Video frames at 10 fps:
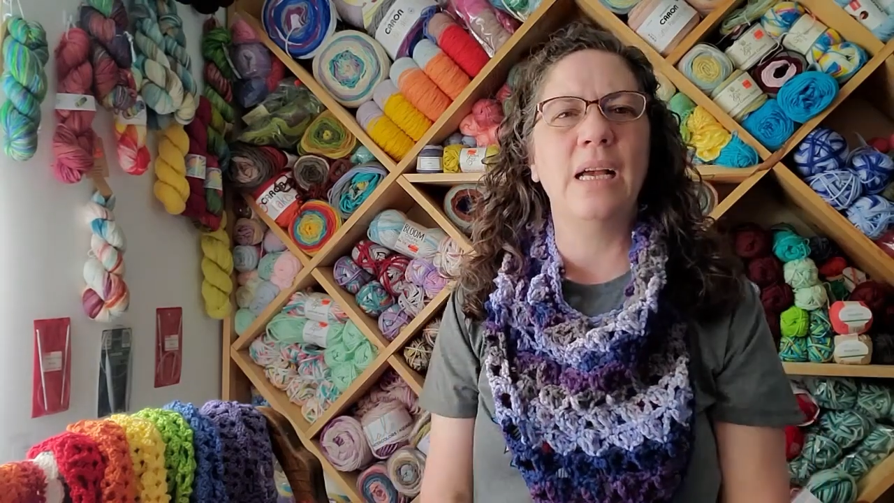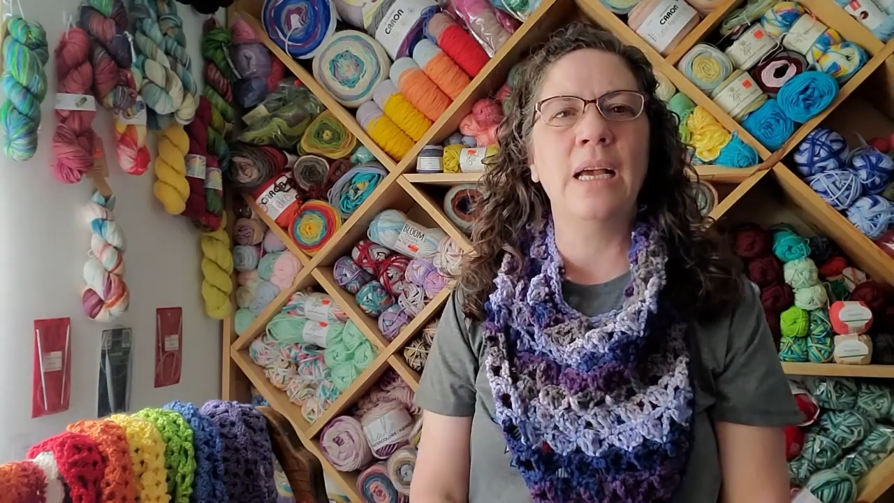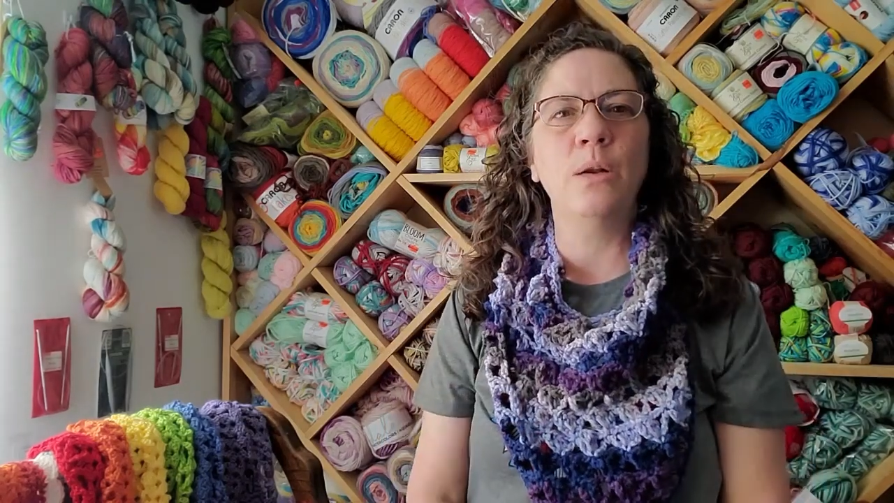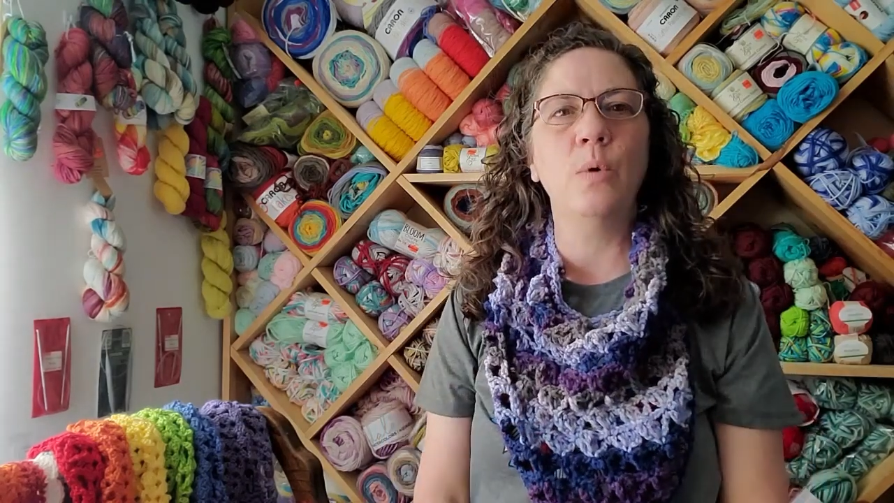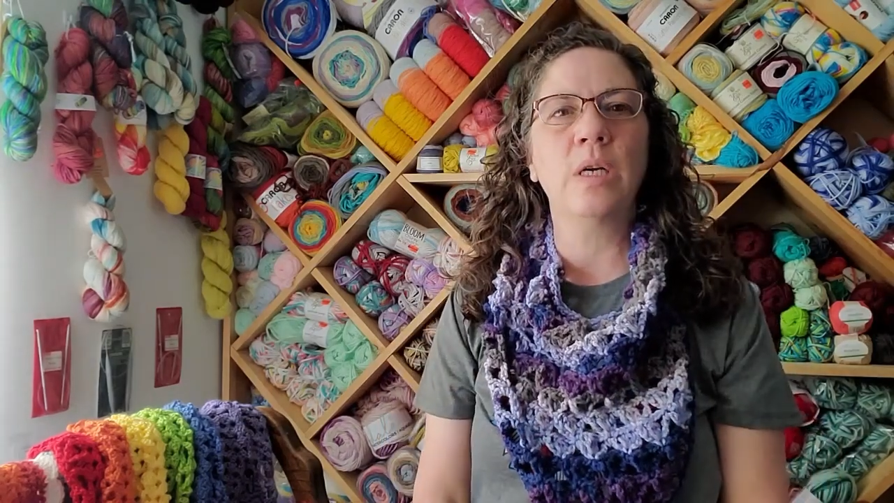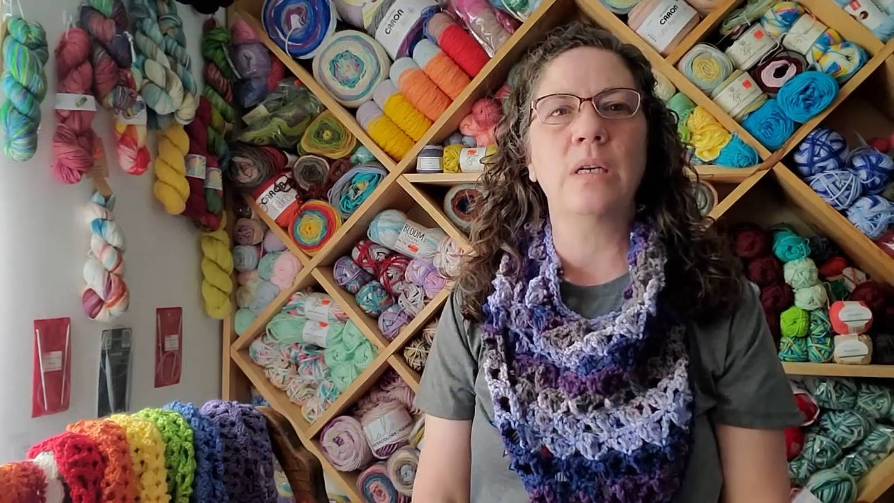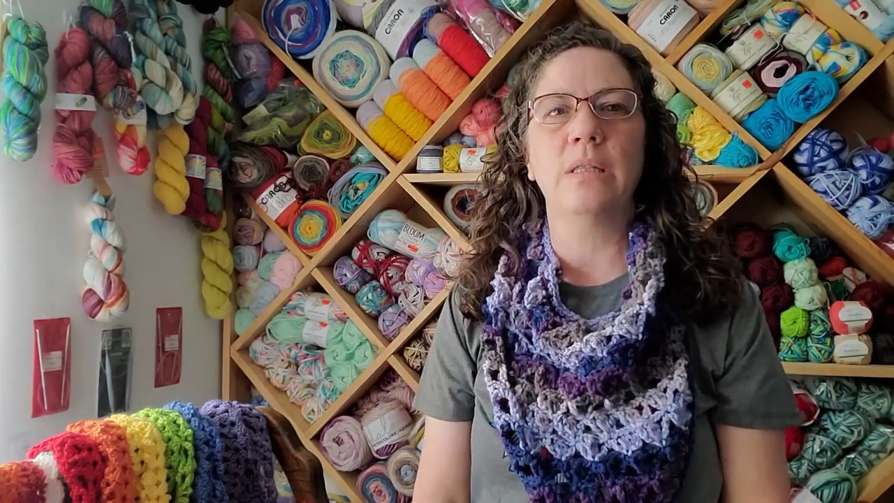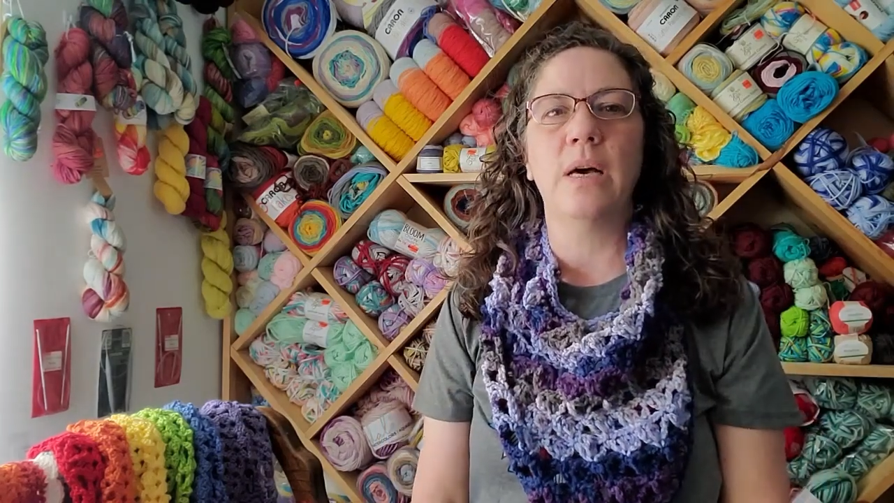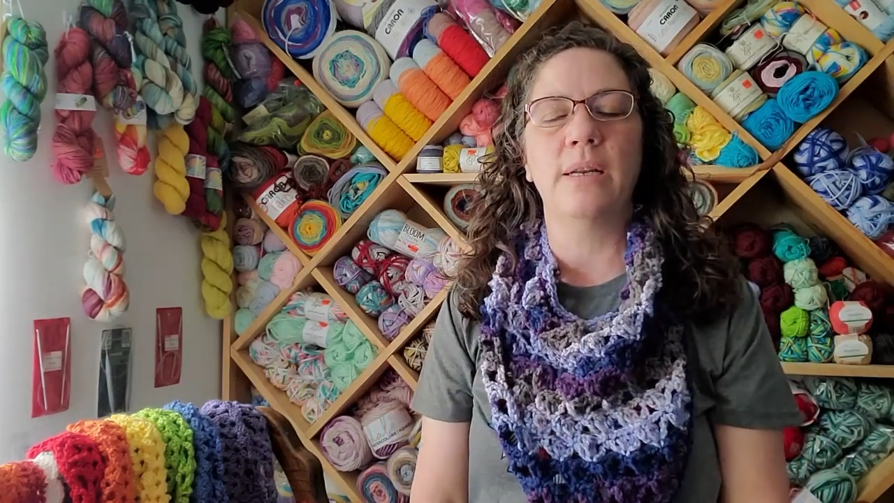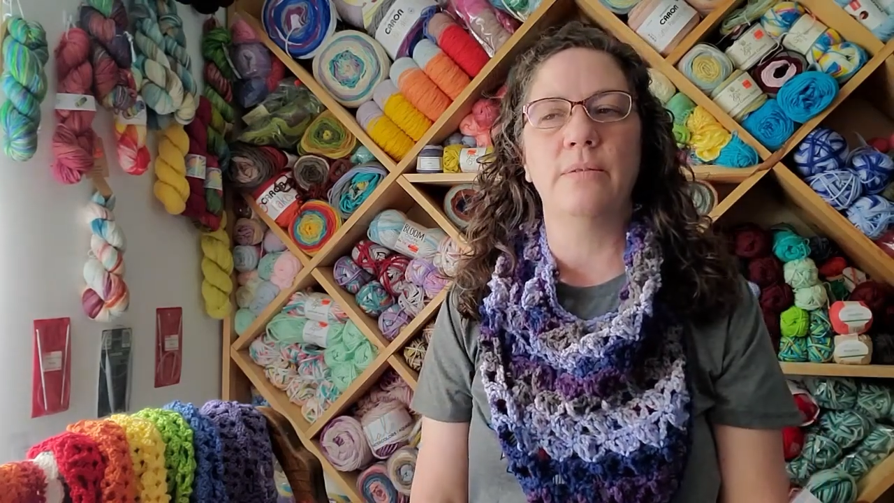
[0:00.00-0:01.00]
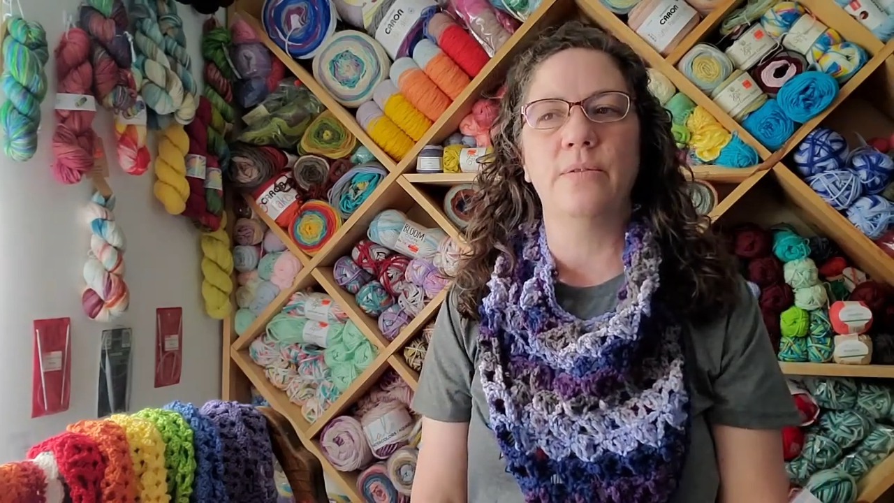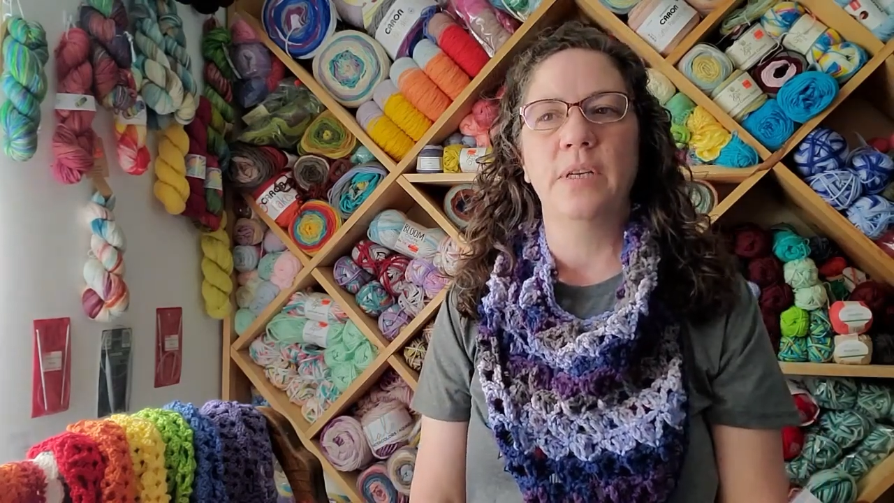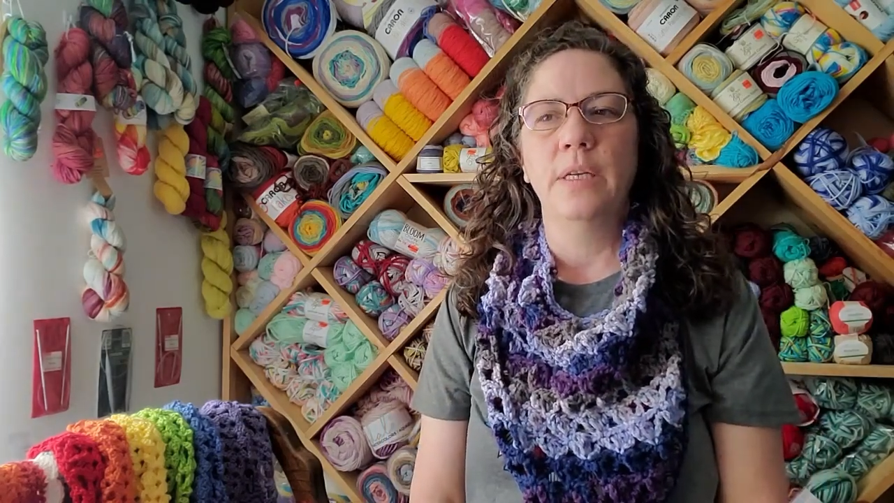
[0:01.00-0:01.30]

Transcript: I kind of work on a lot of